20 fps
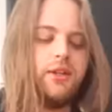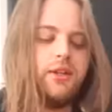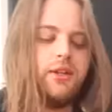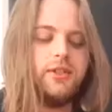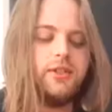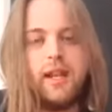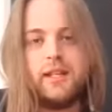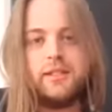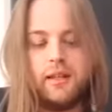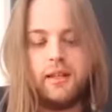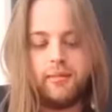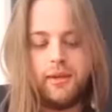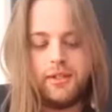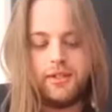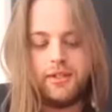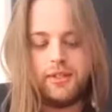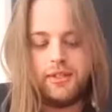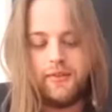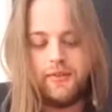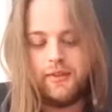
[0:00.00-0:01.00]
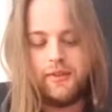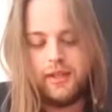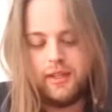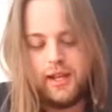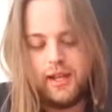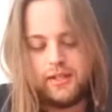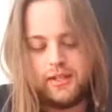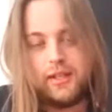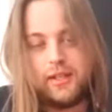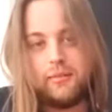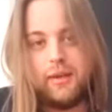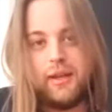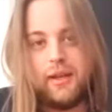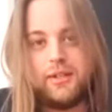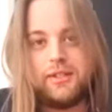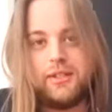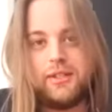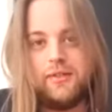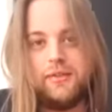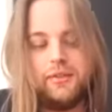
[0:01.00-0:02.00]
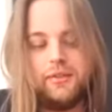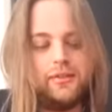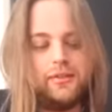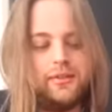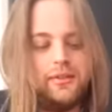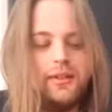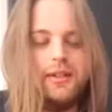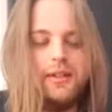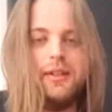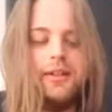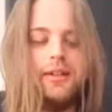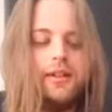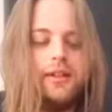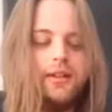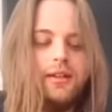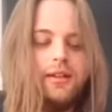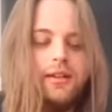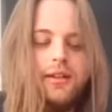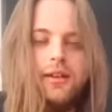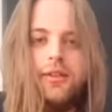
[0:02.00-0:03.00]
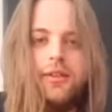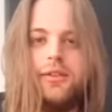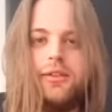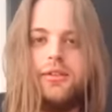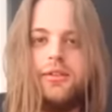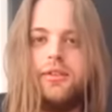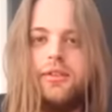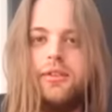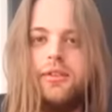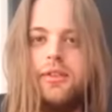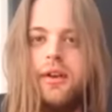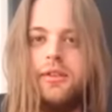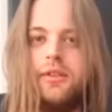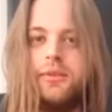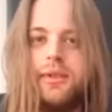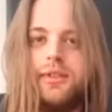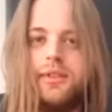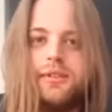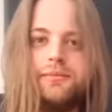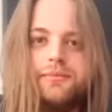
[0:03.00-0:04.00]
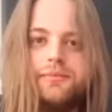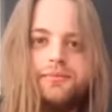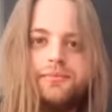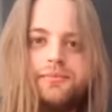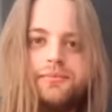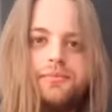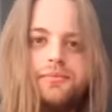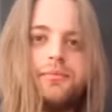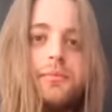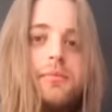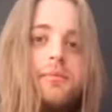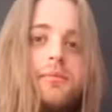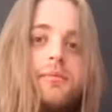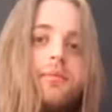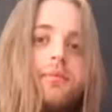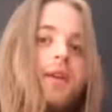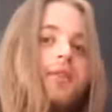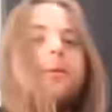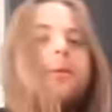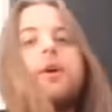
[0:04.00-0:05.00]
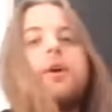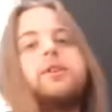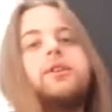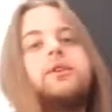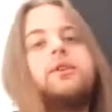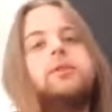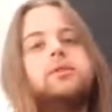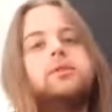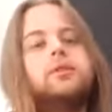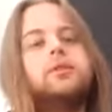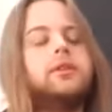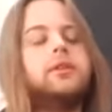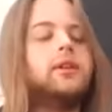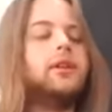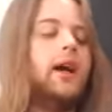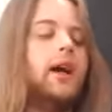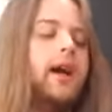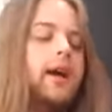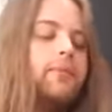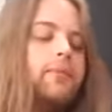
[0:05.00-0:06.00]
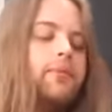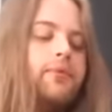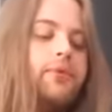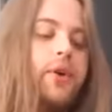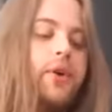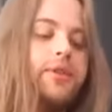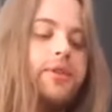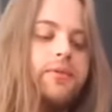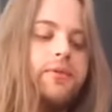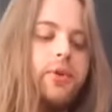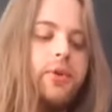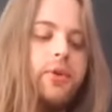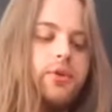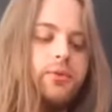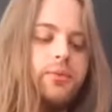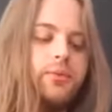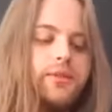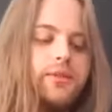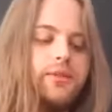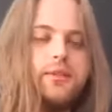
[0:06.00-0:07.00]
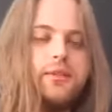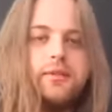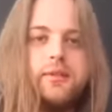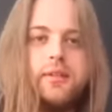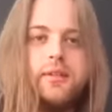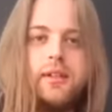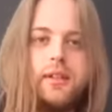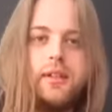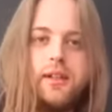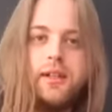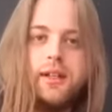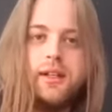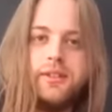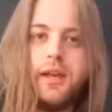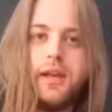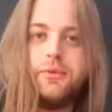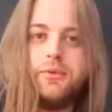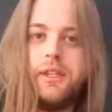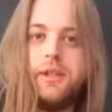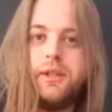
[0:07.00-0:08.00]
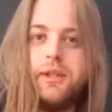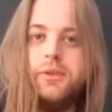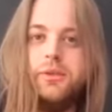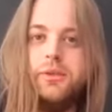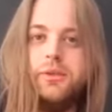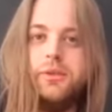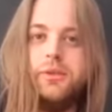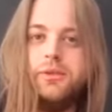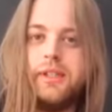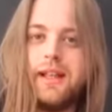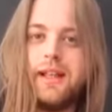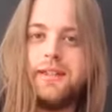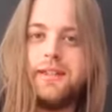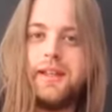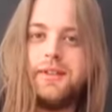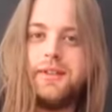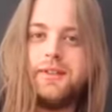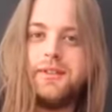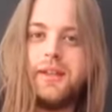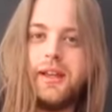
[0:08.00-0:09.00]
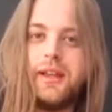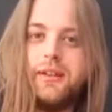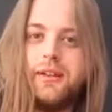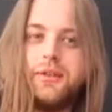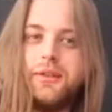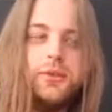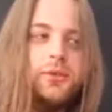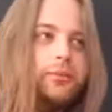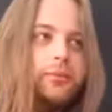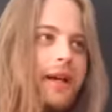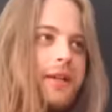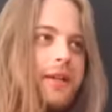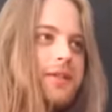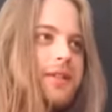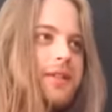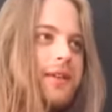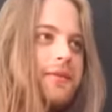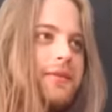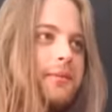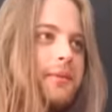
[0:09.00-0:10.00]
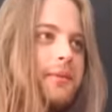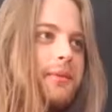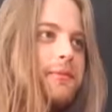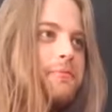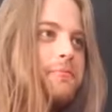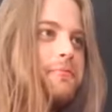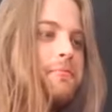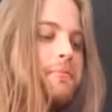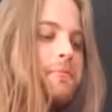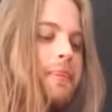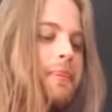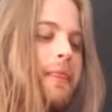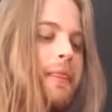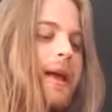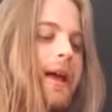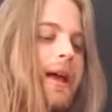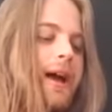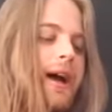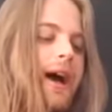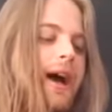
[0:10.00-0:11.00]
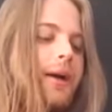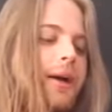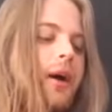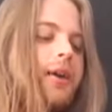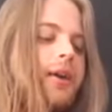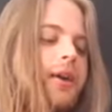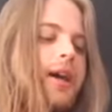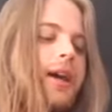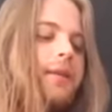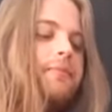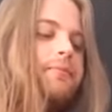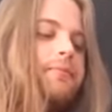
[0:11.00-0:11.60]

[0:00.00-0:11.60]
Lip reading: and the next C major 7 and the next C major 7. Those ones, they're worth a cool look. First inversion ones sound really cool. Like that sounds like a cool major 7. Okay.